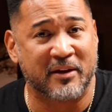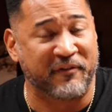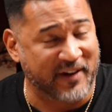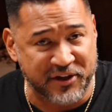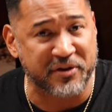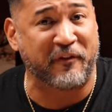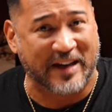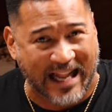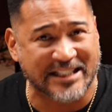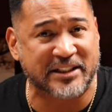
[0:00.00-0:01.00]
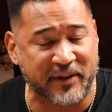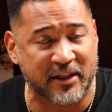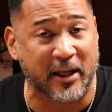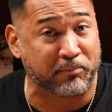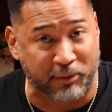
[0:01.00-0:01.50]
financial
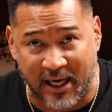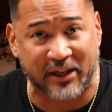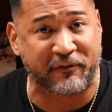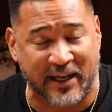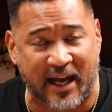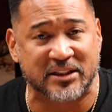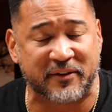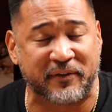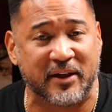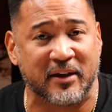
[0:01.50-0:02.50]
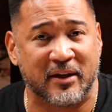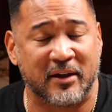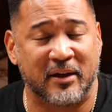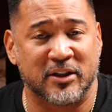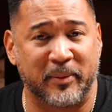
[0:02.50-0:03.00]
philosophy and product philosophy
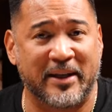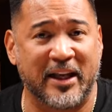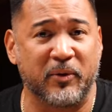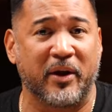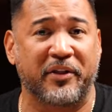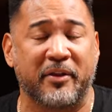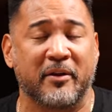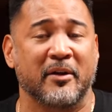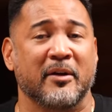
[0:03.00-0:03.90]
to begin with.